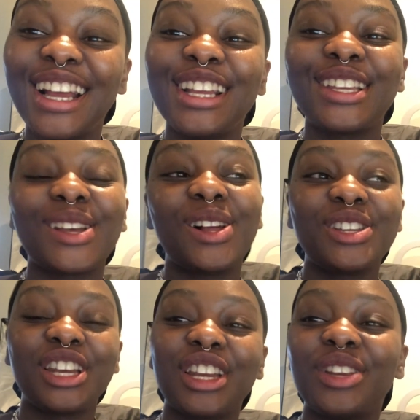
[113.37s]
So I'll
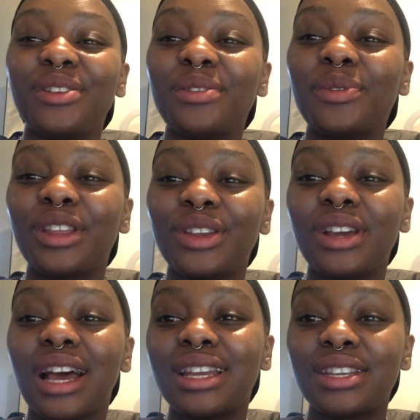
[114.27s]
check in with you
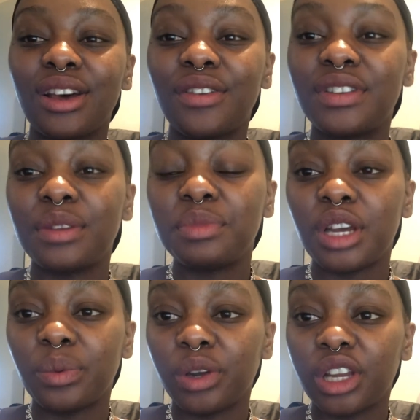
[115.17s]
guys after I'm done
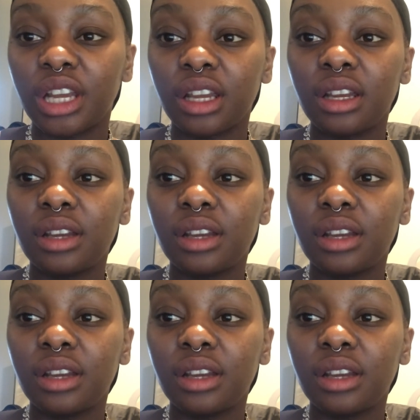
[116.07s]
working.